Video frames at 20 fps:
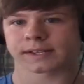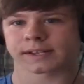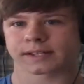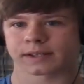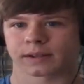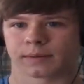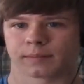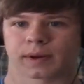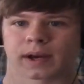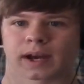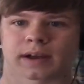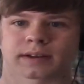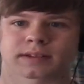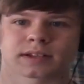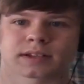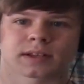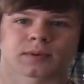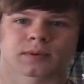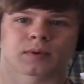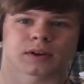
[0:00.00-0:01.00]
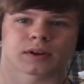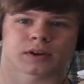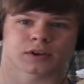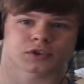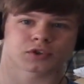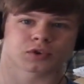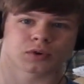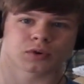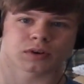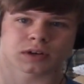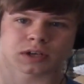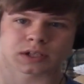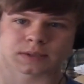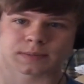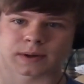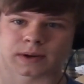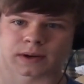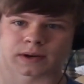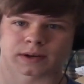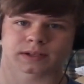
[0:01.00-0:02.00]
said this in the past, that they wanted a shorter
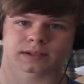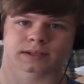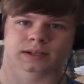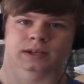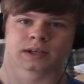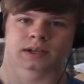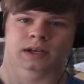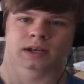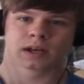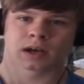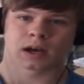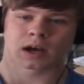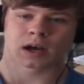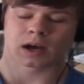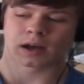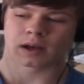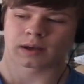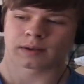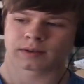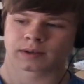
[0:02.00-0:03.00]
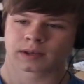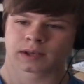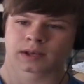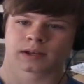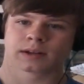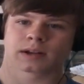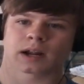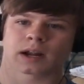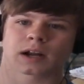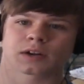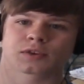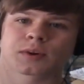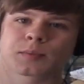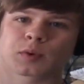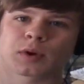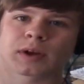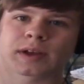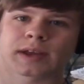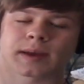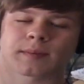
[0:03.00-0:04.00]
experience, not a
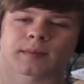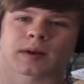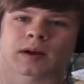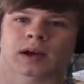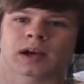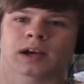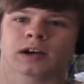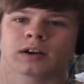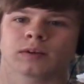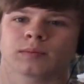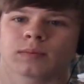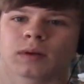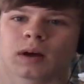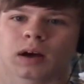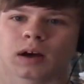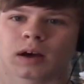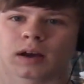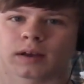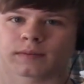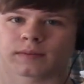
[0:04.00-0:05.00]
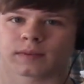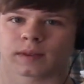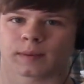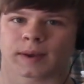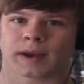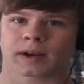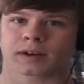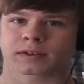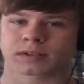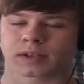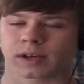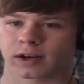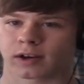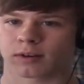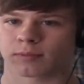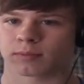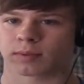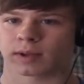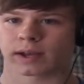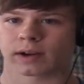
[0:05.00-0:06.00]
AAA game. Now, the makers of
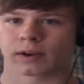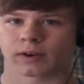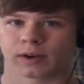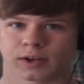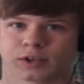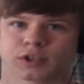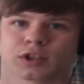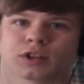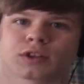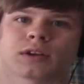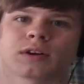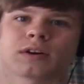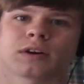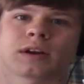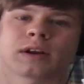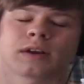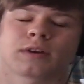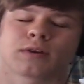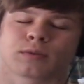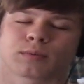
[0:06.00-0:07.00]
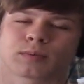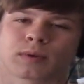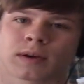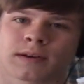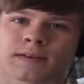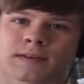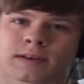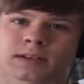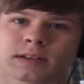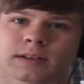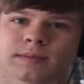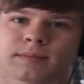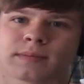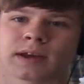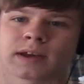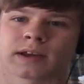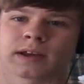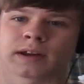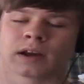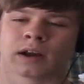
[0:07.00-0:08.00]
Hellblade are Ninja Theory, who previously
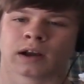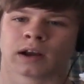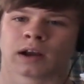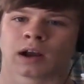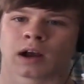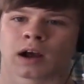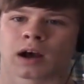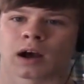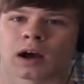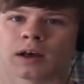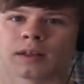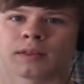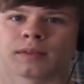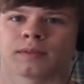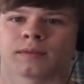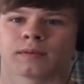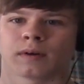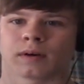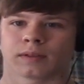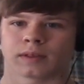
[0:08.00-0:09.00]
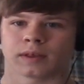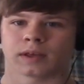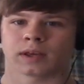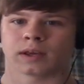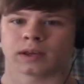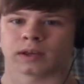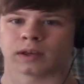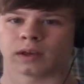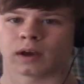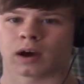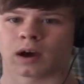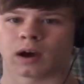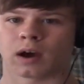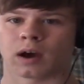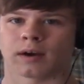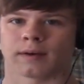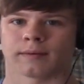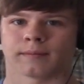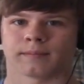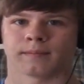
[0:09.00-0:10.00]
made the
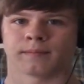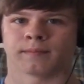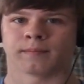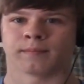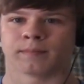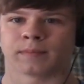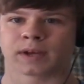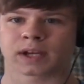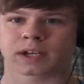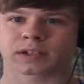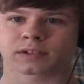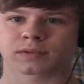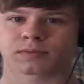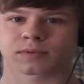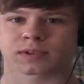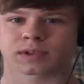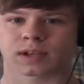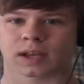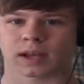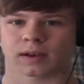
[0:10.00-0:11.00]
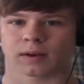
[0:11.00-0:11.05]
mixed